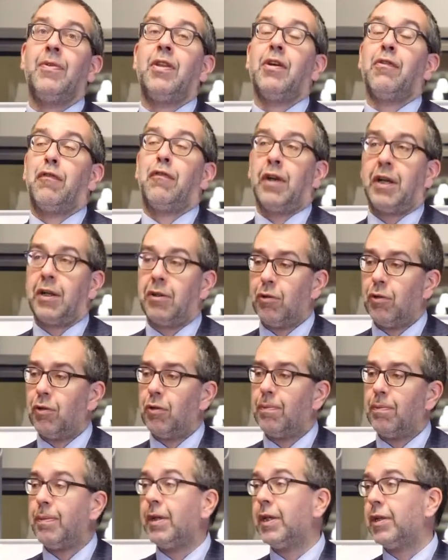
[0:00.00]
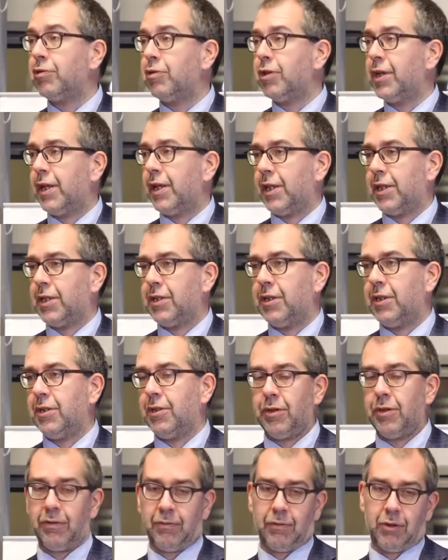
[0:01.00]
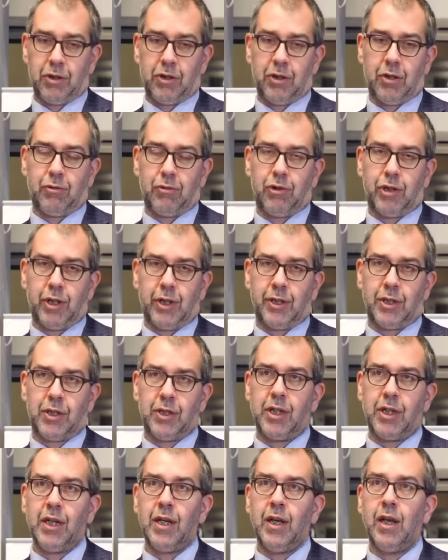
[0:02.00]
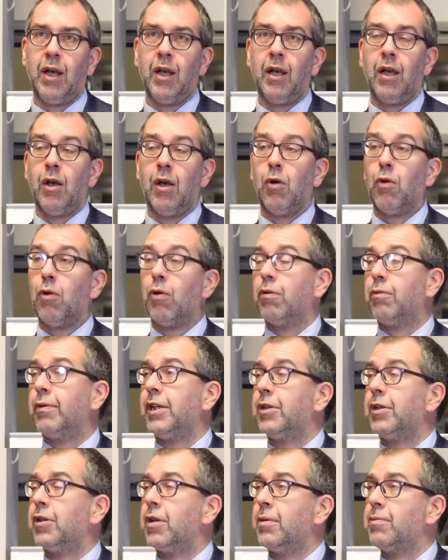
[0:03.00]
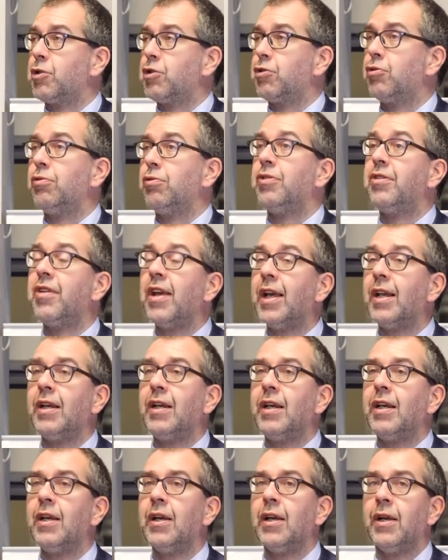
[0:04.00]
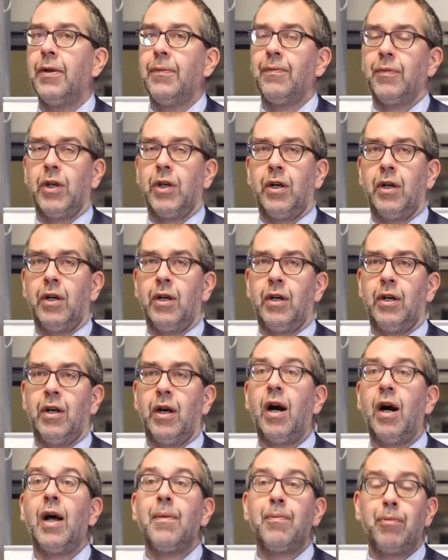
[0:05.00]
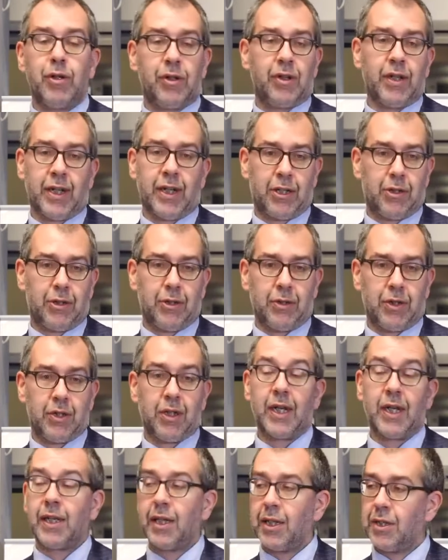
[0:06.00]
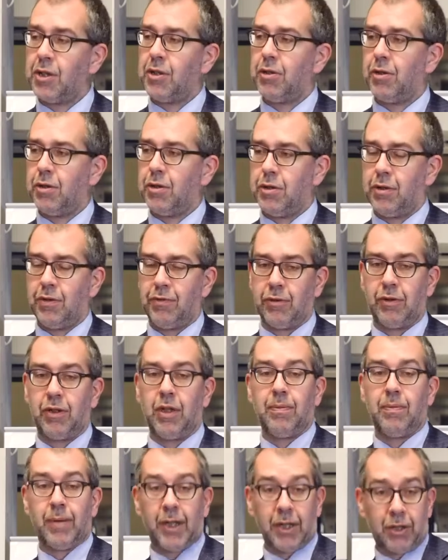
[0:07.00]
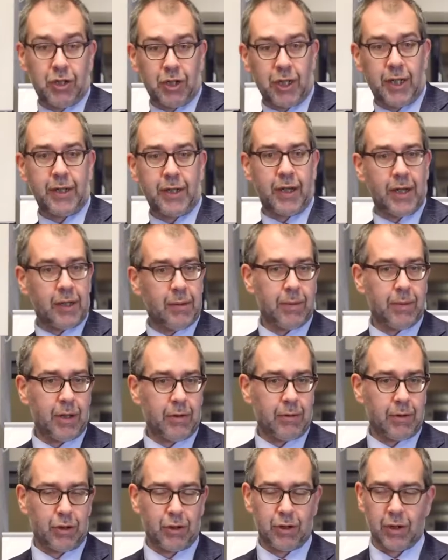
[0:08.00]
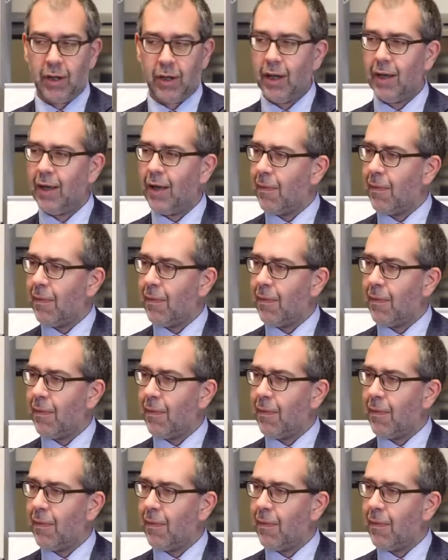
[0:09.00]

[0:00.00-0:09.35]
de facto military annexation of the South China Sea, or when it comes to daily uh, hybrid actions against our sovereignty by China and by Russia,